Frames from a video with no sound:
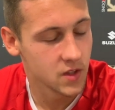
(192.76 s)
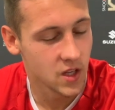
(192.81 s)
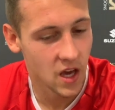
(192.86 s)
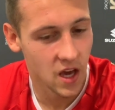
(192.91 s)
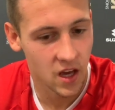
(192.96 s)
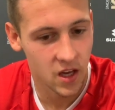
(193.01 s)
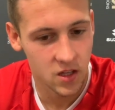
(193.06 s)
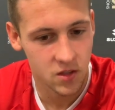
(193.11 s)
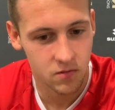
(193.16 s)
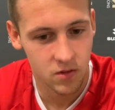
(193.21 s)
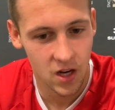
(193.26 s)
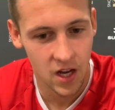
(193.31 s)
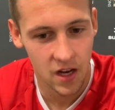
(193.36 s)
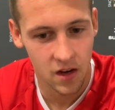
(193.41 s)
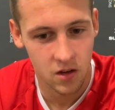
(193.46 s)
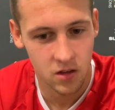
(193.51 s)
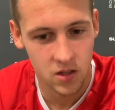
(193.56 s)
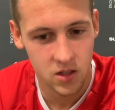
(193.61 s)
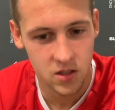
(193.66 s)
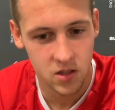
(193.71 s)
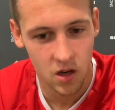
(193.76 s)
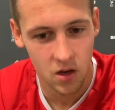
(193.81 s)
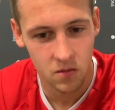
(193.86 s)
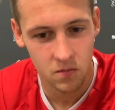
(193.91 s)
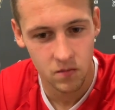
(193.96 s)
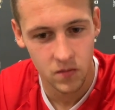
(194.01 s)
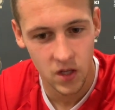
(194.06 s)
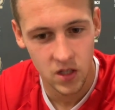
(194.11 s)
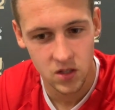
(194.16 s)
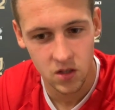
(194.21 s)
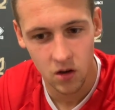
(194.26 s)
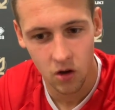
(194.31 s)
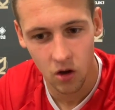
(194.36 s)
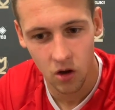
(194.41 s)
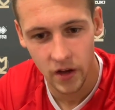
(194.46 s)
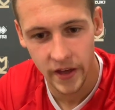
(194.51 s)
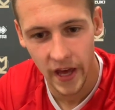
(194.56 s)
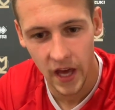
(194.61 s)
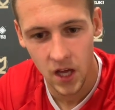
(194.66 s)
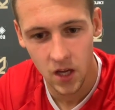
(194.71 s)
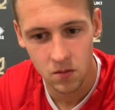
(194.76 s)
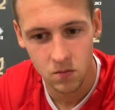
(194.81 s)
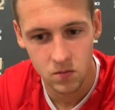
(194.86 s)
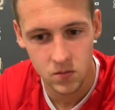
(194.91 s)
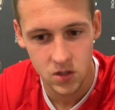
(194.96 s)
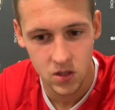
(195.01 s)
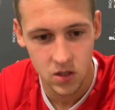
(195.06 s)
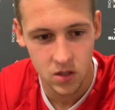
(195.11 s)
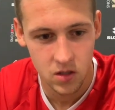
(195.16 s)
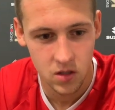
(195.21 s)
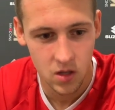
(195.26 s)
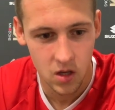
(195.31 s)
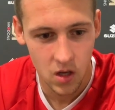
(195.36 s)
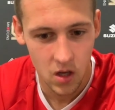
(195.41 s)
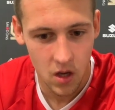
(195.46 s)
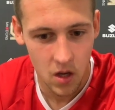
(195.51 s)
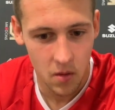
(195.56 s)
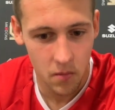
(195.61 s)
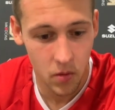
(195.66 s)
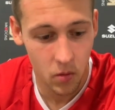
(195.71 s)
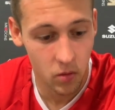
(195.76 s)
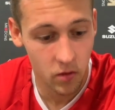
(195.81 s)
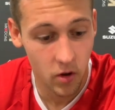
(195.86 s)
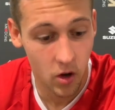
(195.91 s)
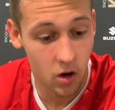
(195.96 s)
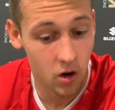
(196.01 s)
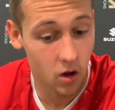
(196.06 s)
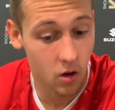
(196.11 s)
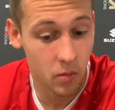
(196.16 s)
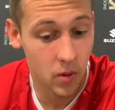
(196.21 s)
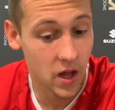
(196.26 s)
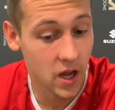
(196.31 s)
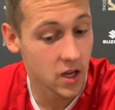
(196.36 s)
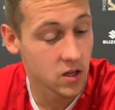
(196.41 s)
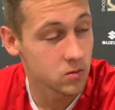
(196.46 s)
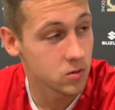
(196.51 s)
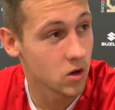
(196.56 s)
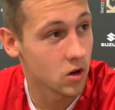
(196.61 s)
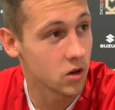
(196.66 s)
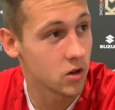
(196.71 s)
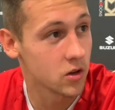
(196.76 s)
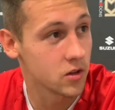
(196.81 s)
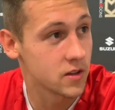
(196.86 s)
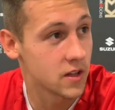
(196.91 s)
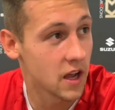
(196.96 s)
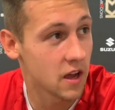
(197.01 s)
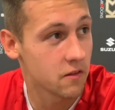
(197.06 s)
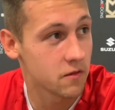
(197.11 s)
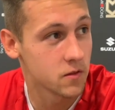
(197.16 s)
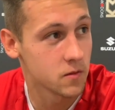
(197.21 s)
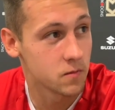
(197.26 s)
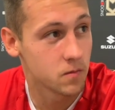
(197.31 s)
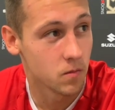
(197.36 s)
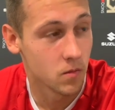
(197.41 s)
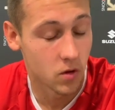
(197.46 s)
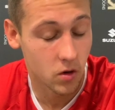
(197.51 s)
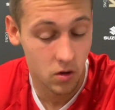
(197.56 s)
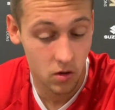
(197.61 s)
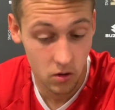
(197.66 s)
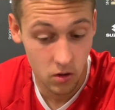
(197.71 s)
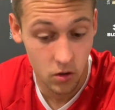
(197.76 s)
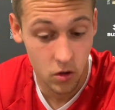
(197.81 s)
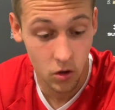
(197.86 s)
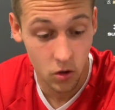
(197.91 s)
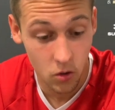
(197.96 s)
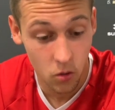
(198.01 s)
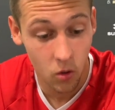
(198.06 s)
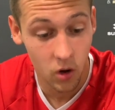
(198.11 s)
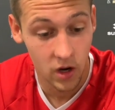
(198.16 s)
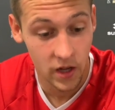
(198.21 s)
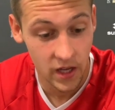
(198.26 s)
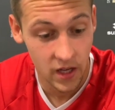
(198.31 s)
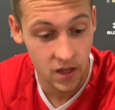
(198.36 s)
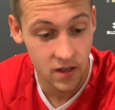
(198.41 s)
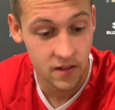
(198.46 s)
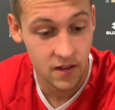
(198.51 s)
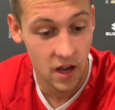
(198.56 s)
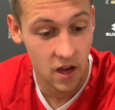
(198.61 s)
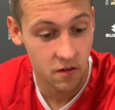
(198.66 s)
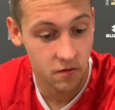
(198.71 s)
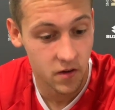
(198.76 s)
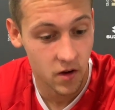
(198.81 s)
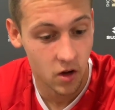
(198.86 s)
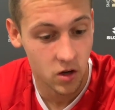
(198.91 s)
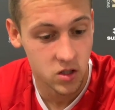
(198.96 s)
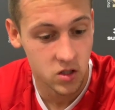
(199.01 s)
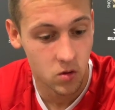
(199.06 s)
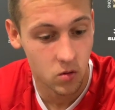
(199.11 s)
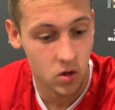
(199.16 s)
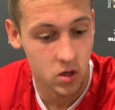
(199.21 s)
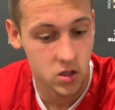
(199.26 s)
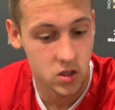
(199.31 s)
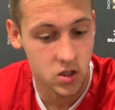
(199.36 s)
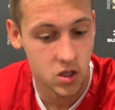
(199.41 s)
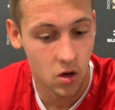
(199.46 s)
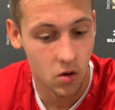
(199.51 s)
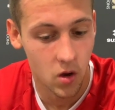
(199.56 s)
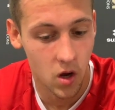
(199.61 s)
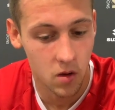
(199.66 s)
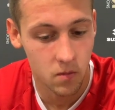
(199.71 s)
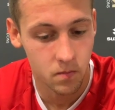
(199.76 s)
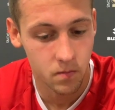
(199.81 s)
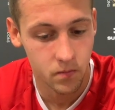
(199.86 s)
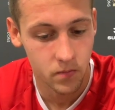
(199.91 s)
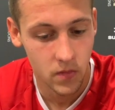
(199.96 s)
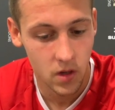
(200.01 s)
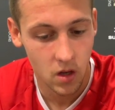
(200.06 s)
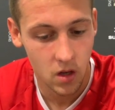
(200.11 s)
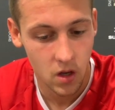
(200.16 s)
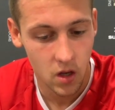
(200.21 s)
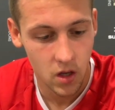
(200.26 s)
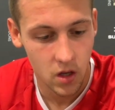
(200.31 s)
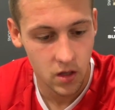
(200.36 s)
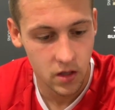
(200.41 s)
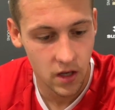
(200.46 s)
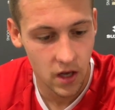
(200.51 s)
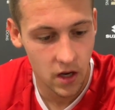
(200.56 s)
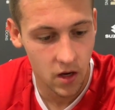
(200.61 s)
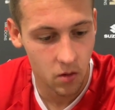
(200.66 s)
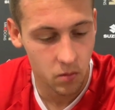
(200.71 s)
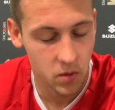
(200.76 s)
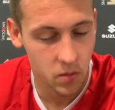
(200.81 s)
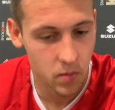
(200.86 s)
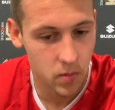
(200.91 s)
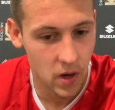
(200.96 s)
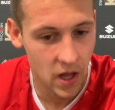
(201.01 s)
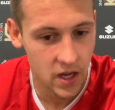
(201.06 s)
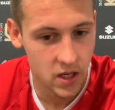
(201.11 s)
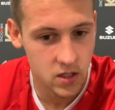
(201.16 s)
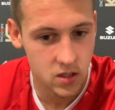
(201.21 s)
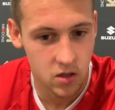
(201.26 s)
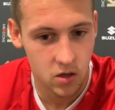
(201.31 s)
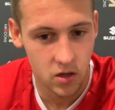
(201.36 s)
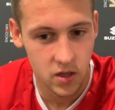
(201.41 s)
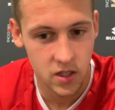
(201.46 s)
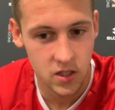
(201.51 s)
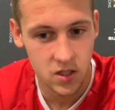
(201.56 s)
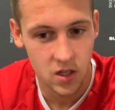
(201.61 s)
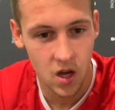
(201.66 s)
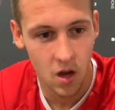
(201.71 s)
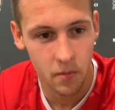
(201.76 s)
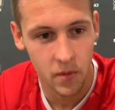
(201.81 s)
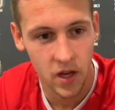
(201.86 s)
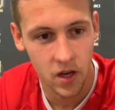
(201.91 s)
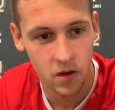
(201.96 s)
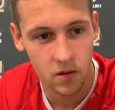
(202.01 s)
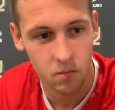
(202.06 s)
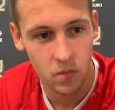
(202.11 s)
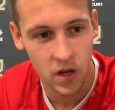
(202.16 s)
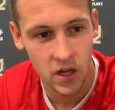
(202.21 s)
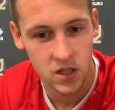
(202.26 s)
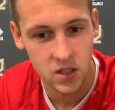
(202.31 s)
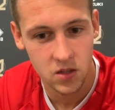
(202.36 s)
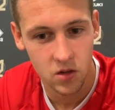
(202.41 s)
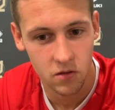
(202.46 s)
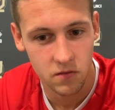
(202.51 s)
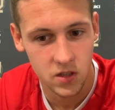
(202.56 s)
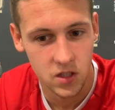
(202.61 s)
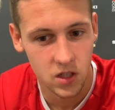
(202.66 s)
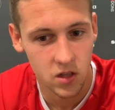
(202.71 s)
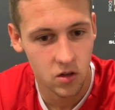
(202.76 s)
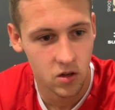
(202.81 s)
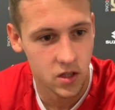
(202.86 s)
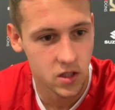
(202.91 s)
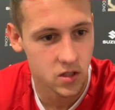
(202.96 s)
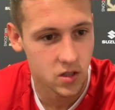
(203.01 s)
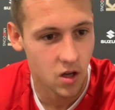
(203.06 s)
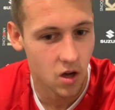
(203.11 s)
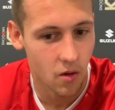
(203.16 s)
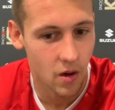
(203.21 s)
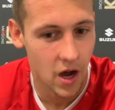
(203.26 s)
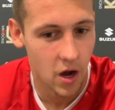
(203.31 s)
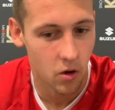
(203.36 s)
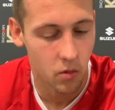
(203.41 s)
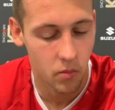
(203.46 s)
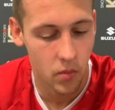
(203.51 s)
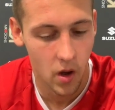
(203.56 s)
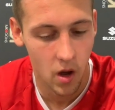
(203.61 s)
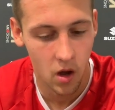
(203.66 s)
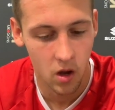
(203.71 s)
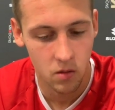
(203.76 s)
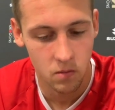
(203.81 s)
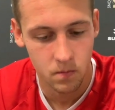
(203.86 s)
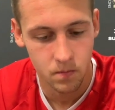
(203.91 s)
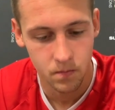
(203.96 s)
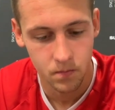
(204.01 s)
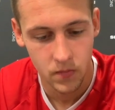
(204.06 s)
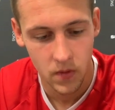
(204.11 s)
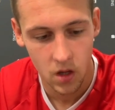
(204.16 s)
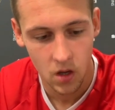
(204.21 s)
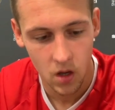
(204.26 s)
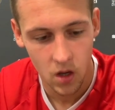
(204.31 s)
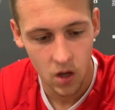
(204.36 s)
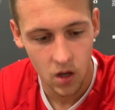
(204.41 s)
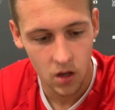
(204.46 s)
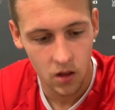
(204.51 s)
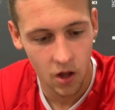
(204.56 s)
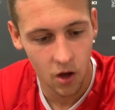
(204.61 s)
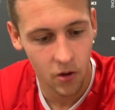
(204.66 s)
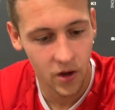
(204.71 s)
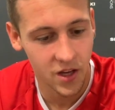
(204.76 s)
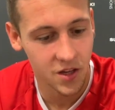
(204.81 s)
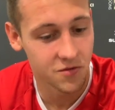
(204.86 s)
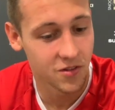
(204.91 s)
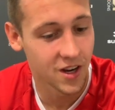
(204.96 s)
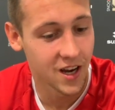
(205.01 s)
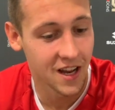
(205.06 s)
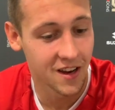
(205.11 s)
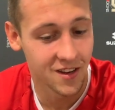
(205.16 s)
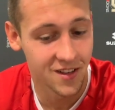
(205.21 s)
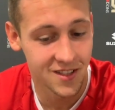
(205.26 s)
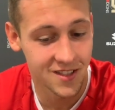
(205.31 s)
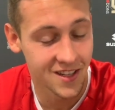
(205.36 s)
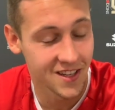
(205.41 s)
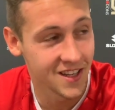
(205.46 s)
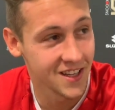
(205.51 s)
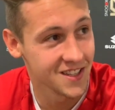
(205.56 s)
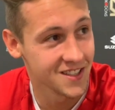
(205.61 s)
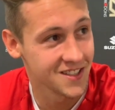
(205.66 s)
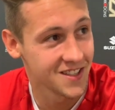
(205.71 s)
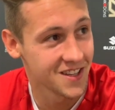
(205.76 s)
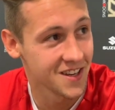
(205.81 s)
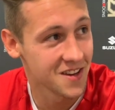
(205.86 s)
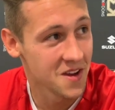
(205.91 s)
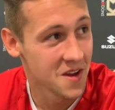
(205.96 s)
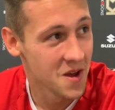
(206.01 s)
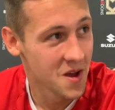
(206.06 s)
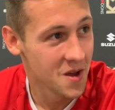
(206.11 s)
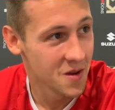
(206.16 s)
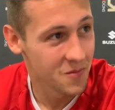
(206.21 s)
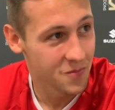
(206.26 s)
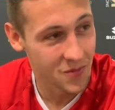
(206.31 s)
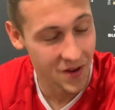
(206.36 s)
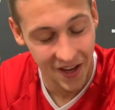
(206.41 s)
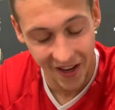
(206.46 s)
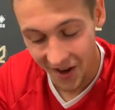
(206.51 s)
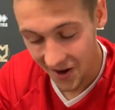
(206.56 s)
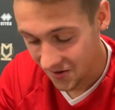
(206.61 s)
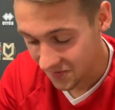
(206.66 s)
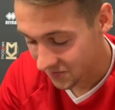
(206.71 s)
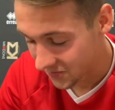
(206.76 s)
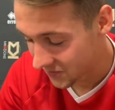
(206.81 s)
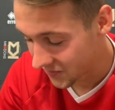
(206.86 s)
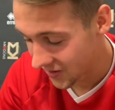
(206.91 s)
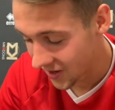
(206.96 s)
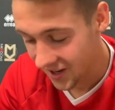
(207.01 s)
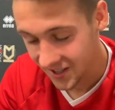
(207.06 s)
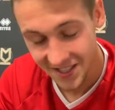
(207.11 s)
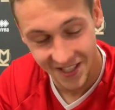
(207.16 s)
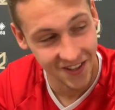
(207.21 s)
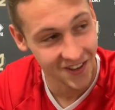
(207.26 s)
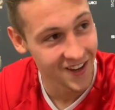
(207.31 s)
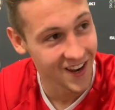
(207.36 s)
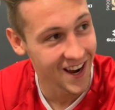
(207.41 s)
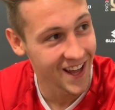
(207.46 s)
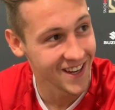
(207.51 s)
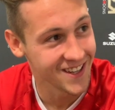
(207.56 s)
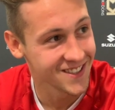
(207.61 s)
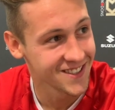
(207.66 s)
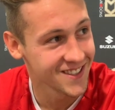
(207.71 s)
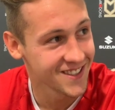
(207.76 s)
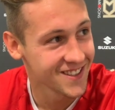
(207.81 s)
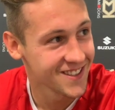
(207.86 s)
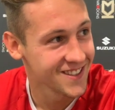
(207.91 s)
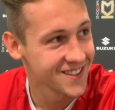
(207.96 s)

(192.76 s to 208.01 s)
Yeah, it is relentless. There's a lot of games, but we've got a lot of players. We've got a good depth of good quality and depth in our squad, so yeah, there'll be players looking to come in, players obviously looking to go out, but no, it is relentless, and it is a bit nasty on the legs.